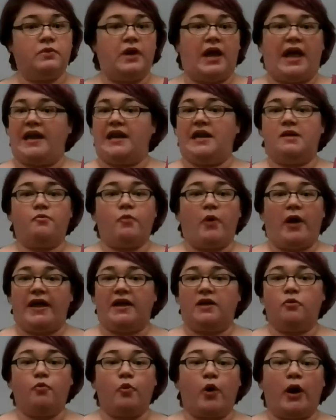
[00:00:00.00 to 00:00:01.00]
Any way
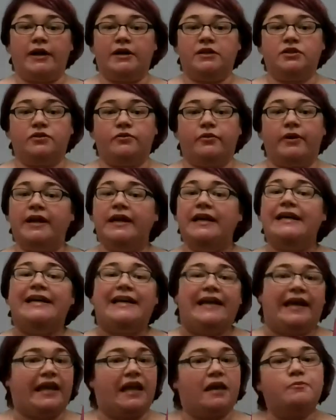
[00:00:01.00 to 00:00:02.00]
you want to do it.
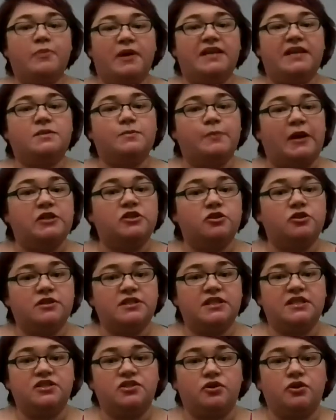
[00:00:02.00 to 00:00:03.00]
It can be a
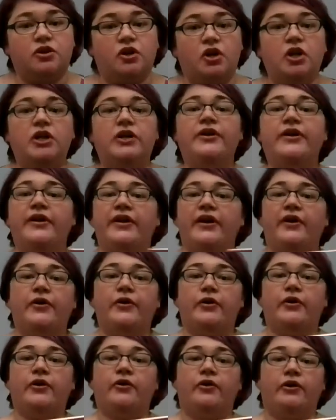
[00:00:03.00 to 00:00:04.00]
specialty journal.
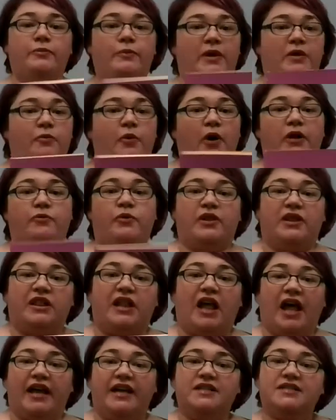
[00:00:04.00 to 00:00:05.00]
It could be one with
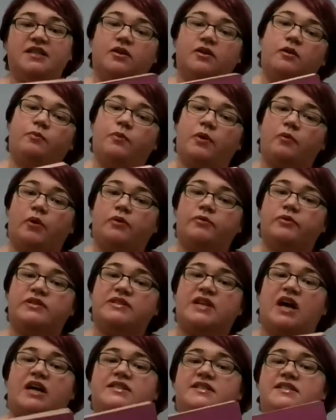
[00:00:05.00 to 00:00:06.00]
lines. It could be one with
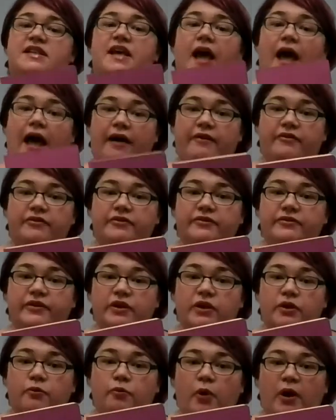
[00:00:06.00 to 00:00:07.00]
dots, however
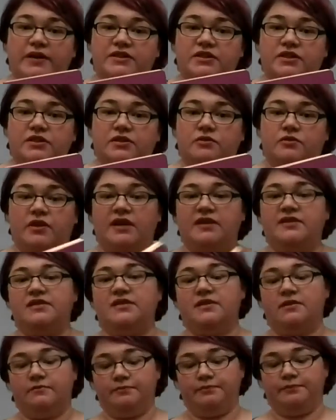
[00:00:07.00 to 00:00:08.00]
you want to do
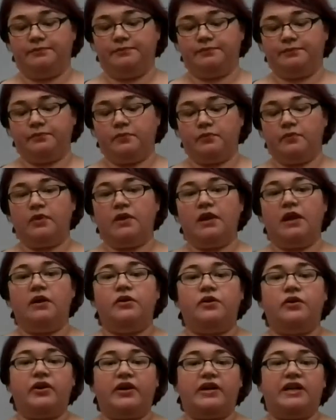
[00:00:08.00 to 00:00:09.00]
this.
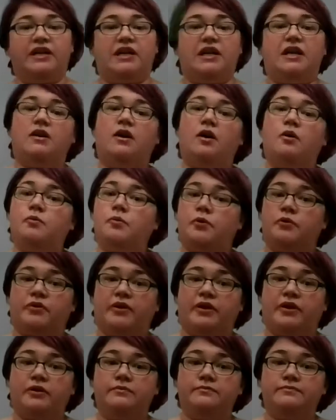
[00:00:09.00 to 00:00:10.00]
You're going to need a
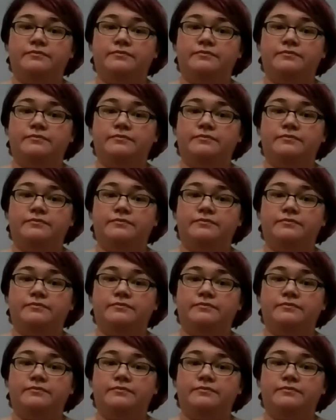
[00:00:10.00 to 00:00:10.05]
ruler,